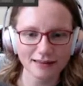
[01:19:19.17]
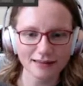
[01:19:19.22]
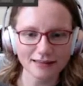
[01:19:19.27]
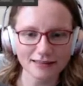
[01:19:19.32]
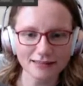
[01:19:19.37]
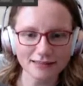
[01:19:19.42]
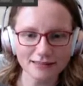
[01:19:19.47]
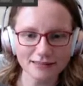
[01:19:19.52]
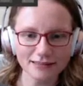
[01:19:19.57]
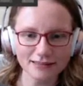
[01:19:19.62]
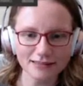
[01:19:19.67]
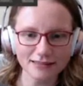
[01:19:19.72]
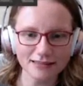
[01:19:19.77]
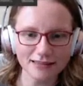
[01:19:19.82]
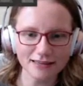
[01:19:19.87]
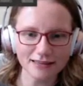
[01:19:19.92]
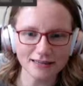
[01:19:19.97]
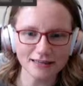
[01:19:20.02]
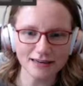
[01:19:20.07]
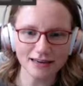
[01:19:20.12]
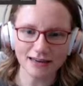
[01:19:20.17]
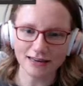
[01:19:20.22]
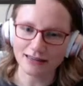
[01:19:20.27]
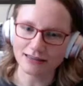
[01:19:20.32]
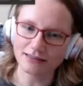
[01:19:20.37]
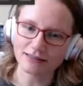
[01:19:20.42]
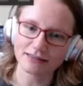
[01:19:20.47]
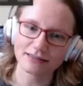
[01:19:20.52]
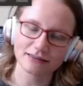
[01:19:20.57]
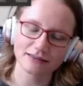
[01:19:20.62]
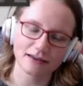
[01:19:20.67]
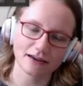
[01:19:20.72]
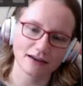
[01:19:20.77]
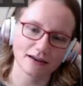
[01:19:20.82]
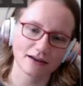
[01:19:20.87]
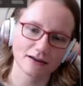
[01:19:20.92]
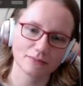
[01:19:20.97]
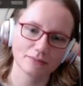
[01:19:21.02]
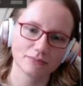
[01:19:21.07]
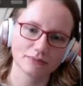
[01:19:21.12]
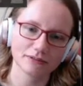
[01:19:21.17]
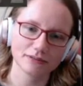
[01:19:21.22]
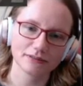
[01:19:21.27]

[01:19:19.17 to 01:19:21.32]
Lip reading: Ends in a stop.